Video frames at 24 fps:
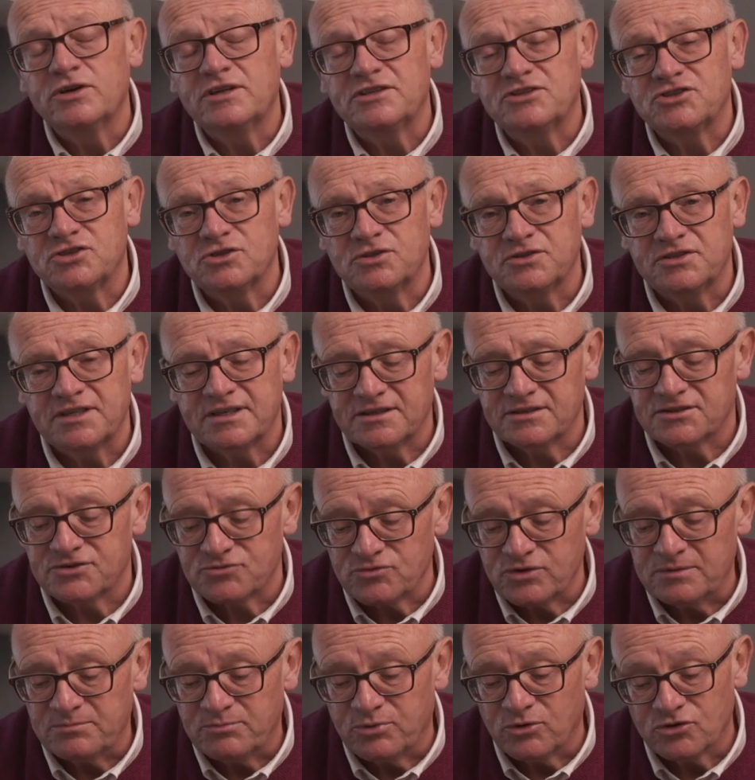shooting
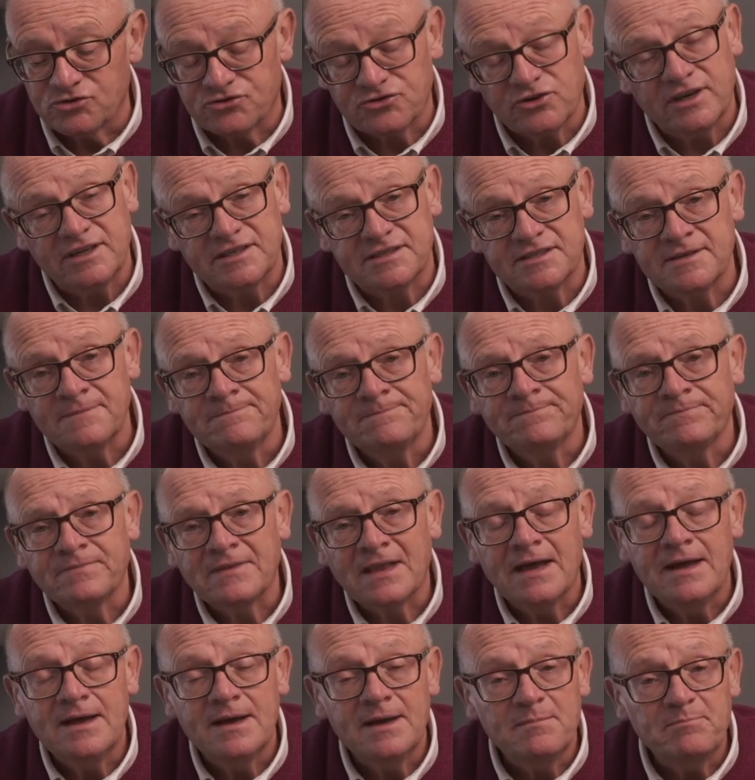street portraits,
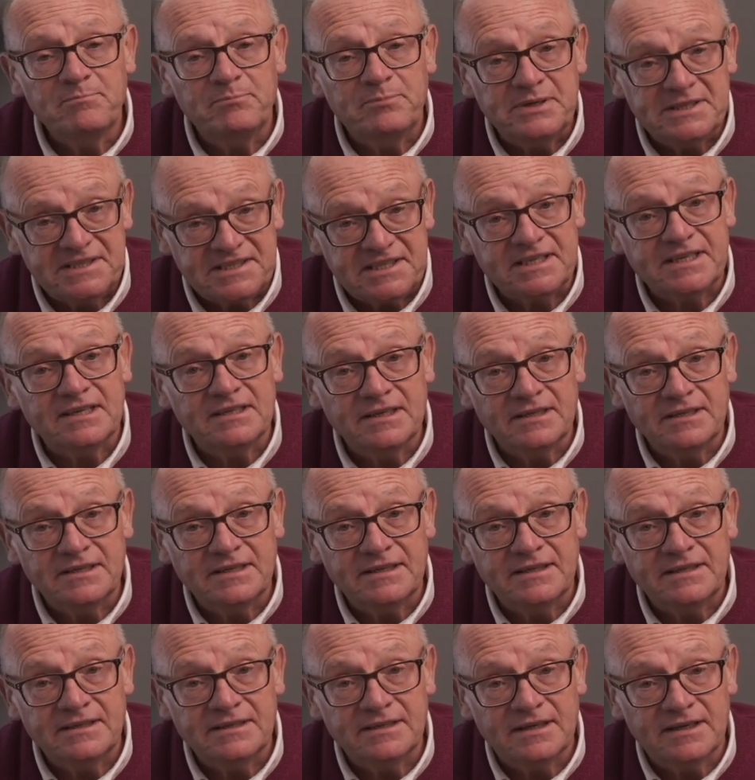
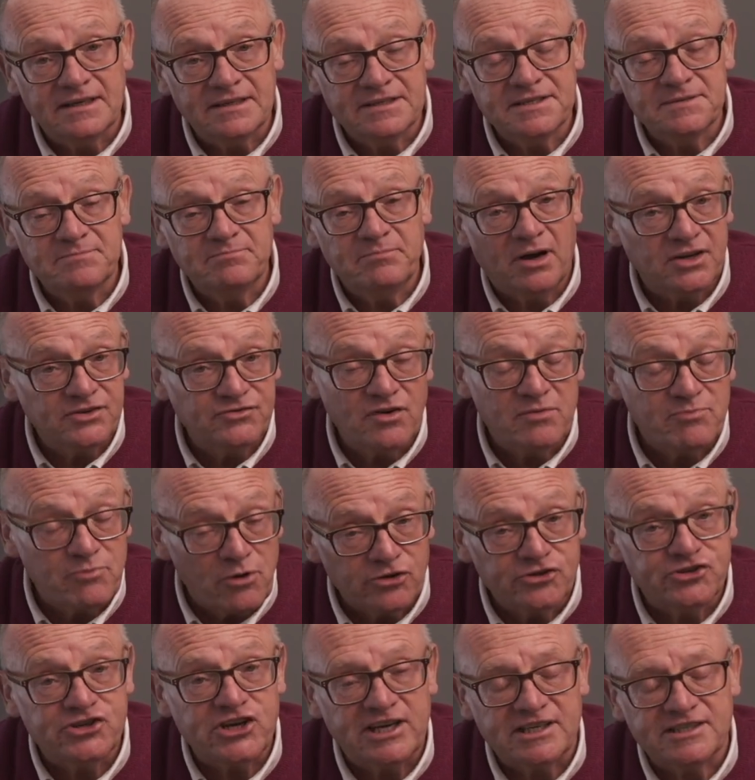particularly as part of a
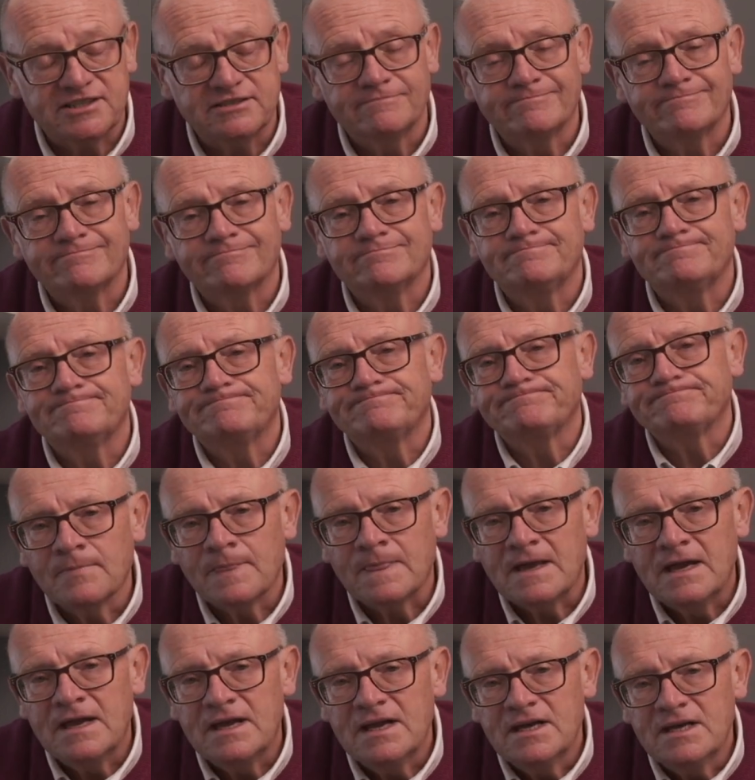project.
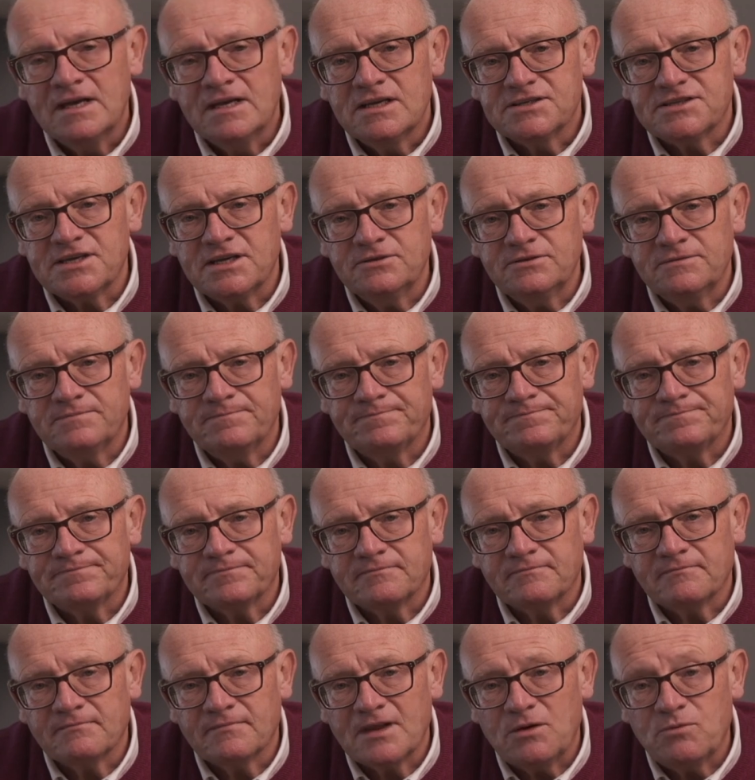So,
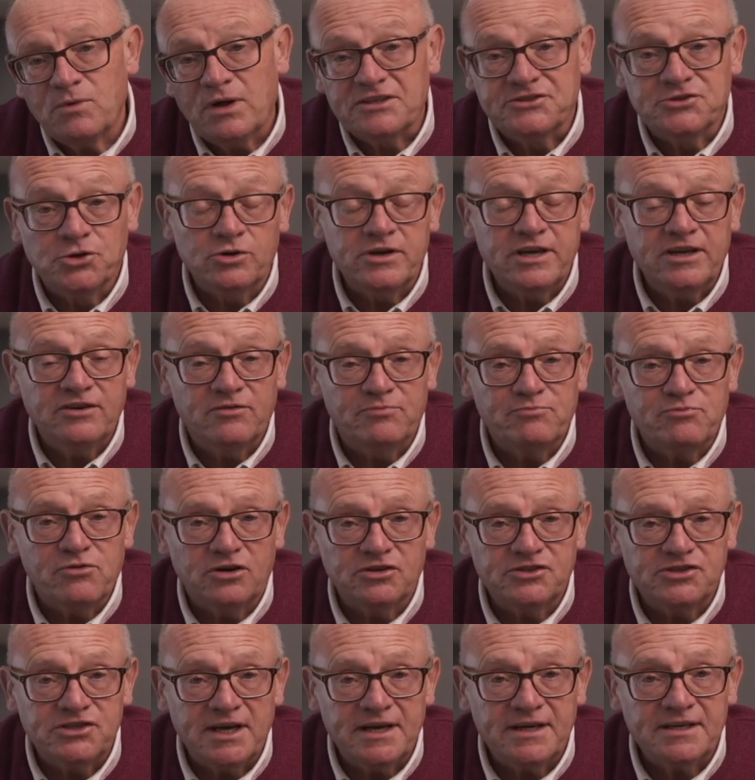well, talking of
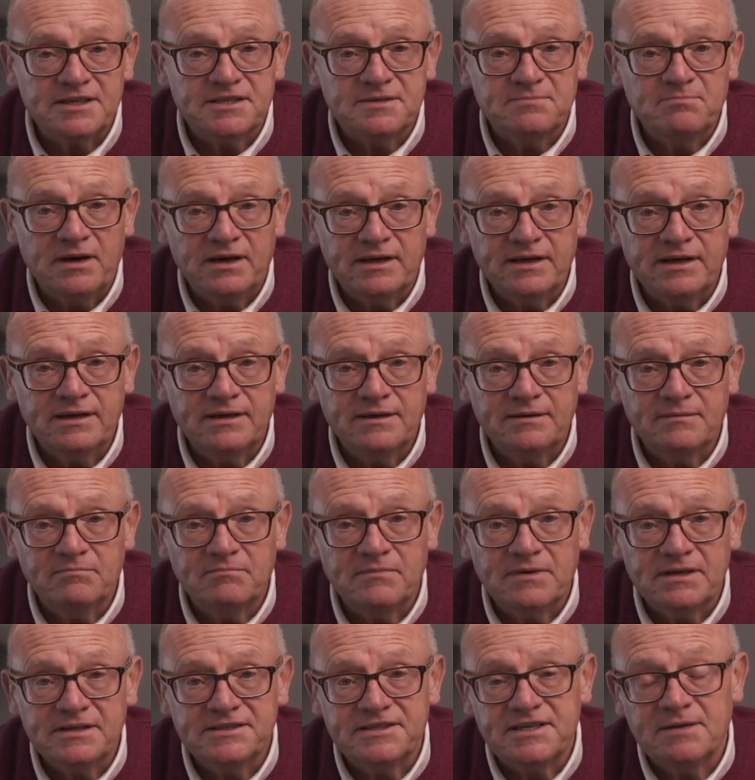projects, my,
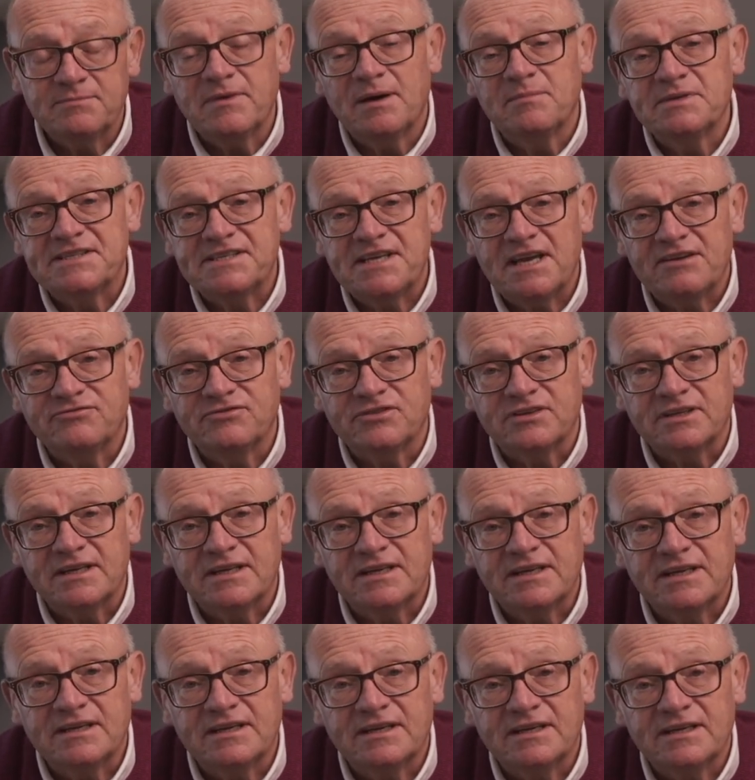my tip number seven
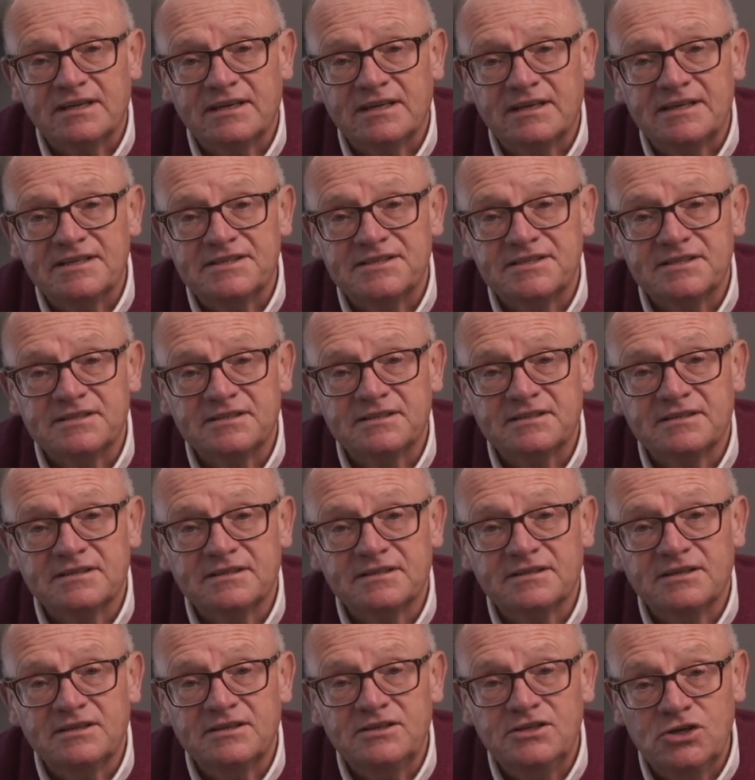is
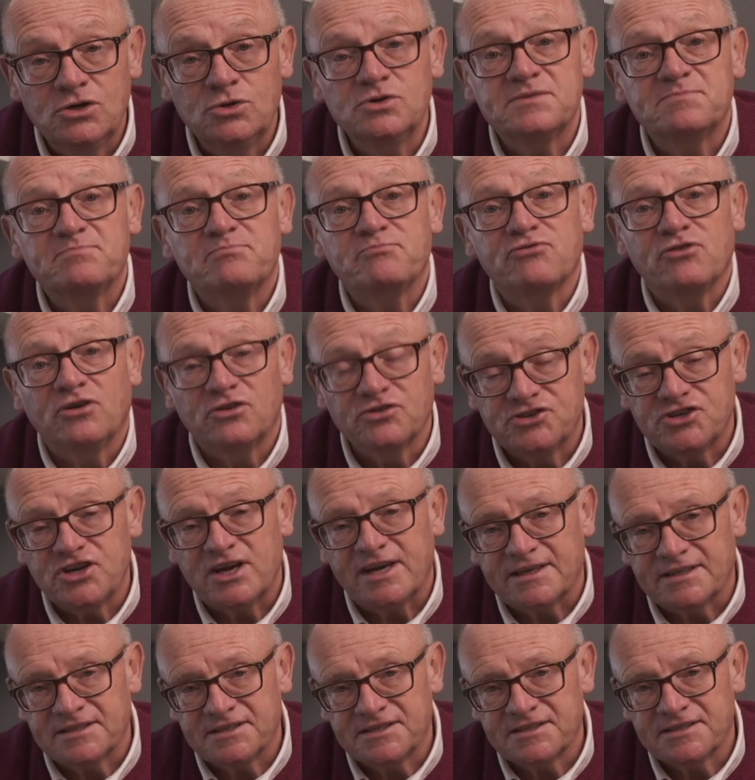use
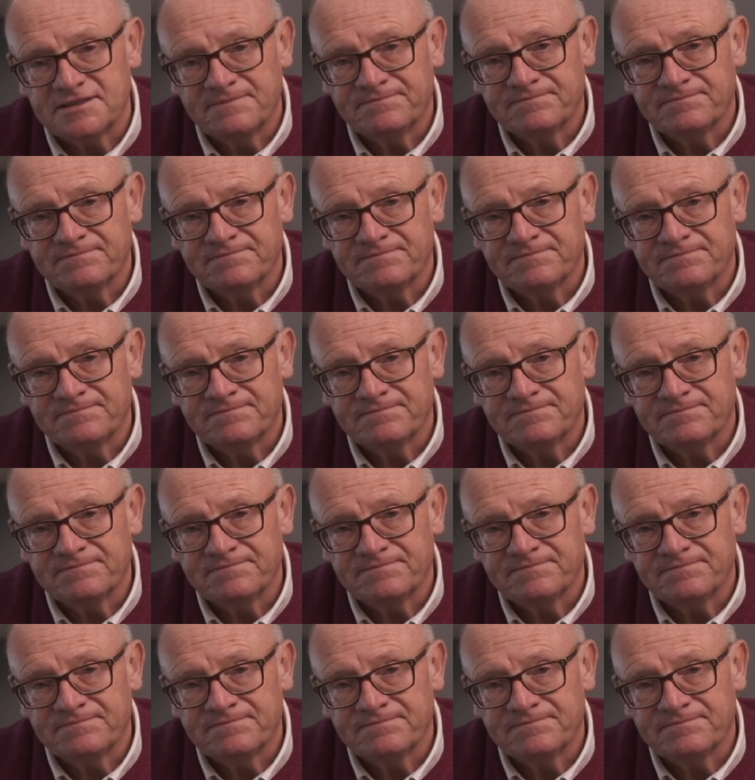projects